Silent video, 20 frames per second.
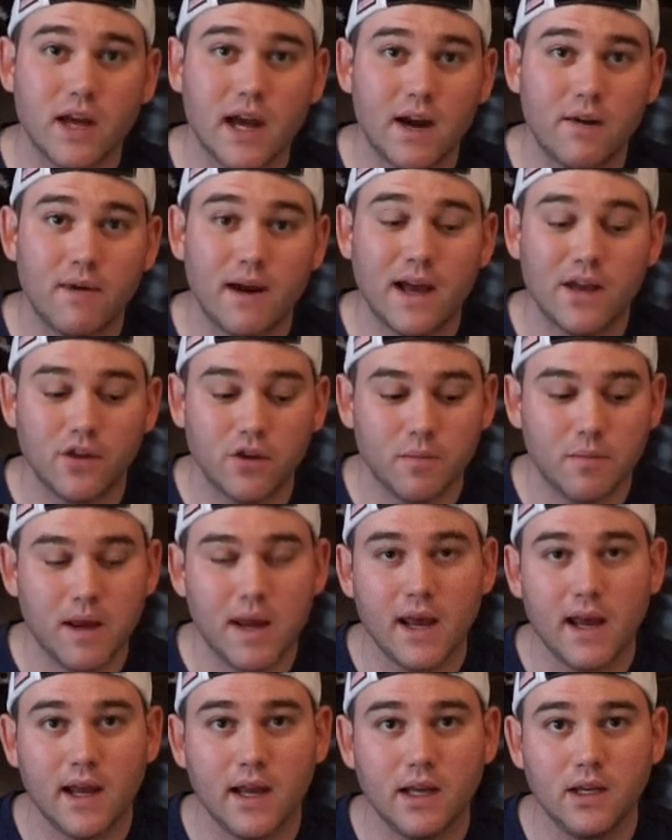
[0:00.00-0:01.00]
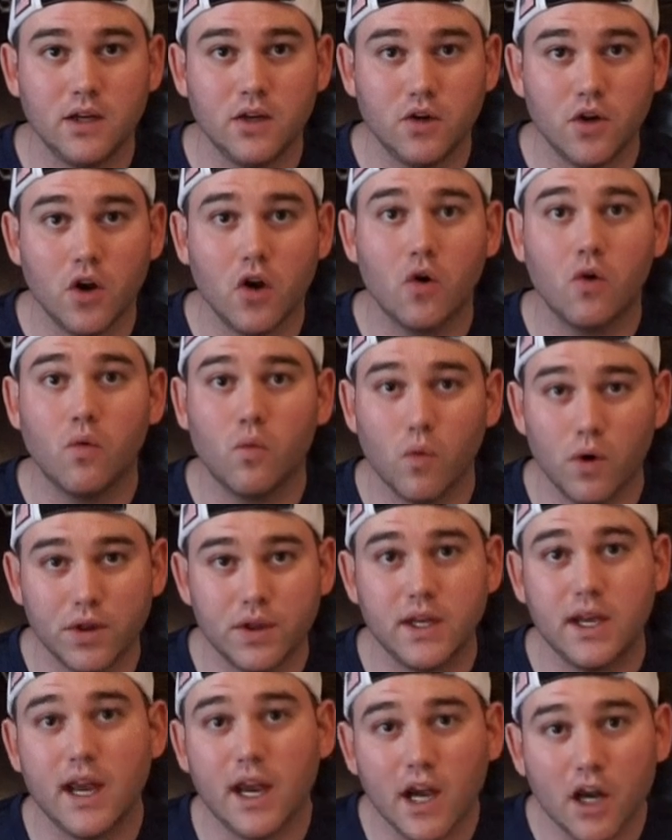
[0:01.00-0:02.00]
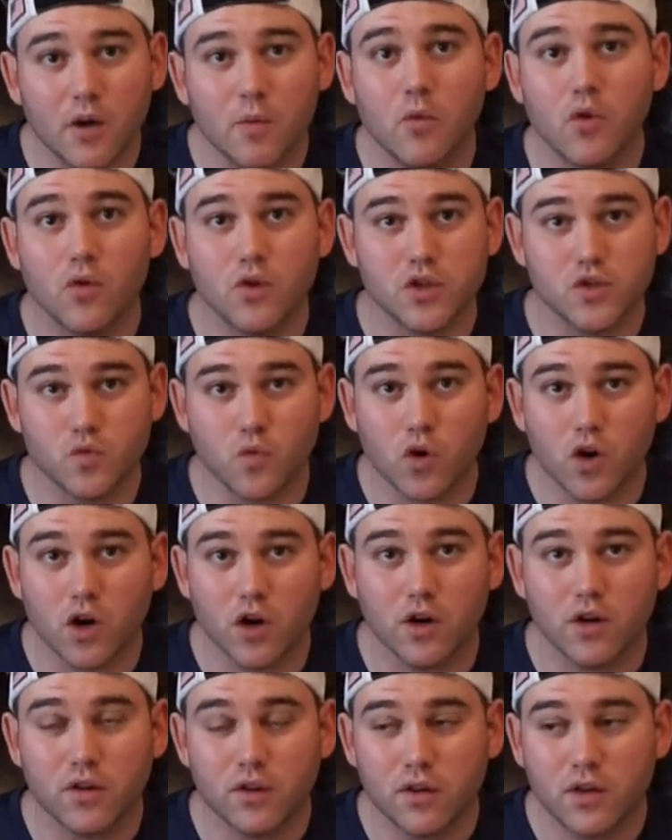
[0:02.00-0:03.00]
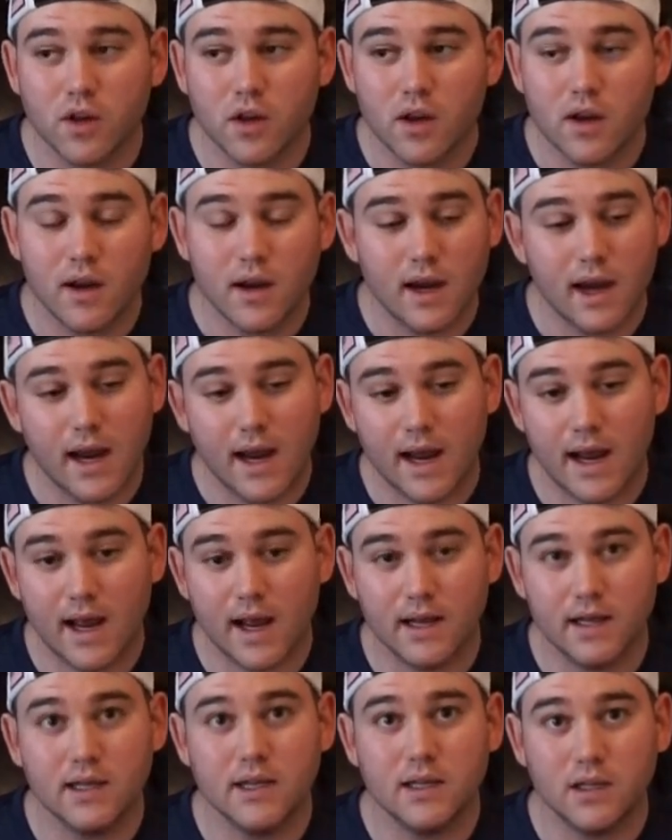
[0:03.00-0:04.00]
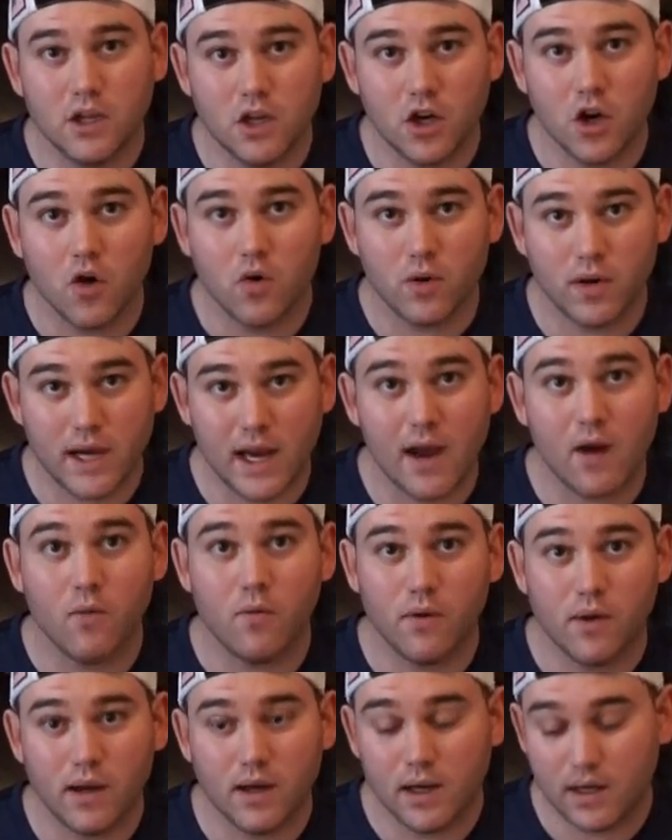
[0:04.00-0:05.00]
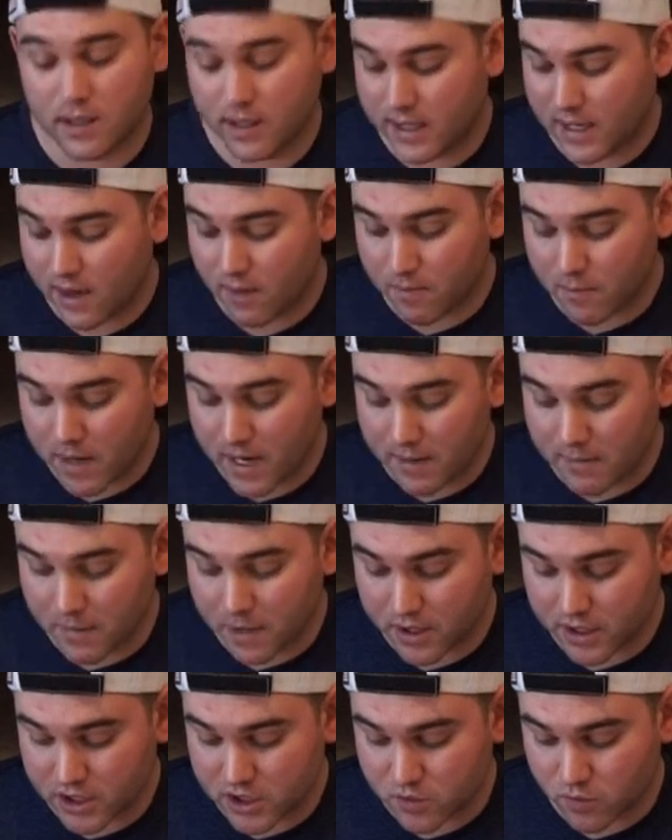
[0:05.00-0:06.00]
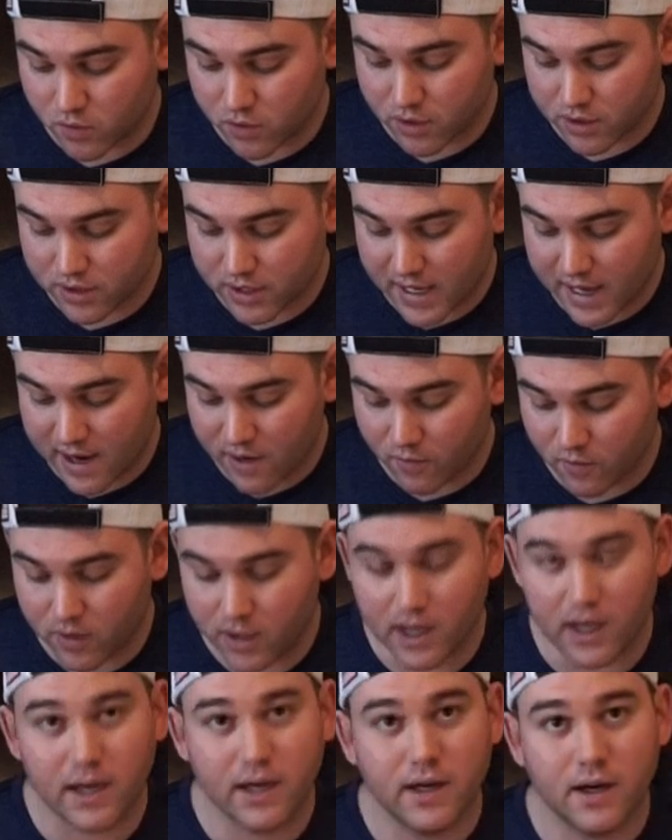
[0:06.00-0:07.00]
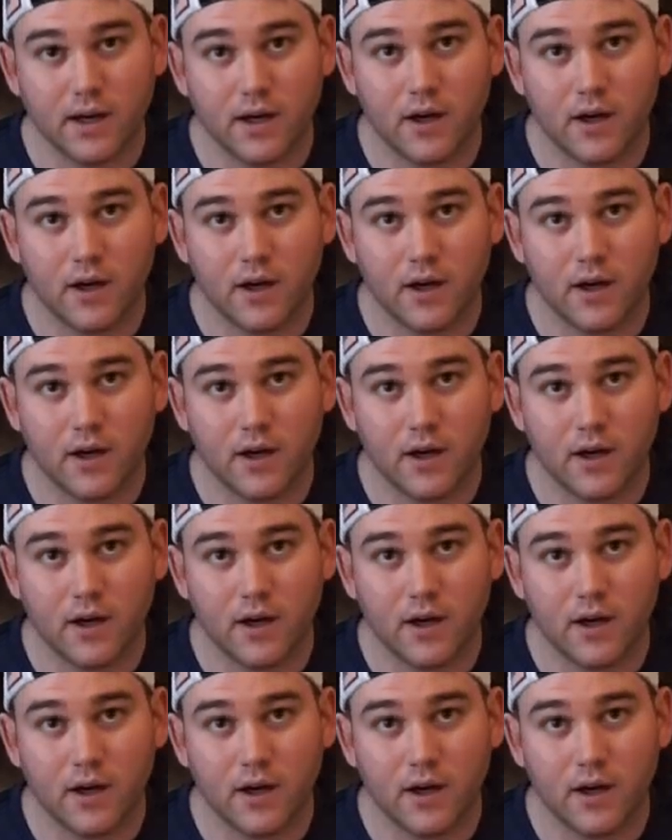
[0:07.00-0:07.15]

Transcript: I rather pay, you know, what the animal is worth, and, you know, get my money's worth that way.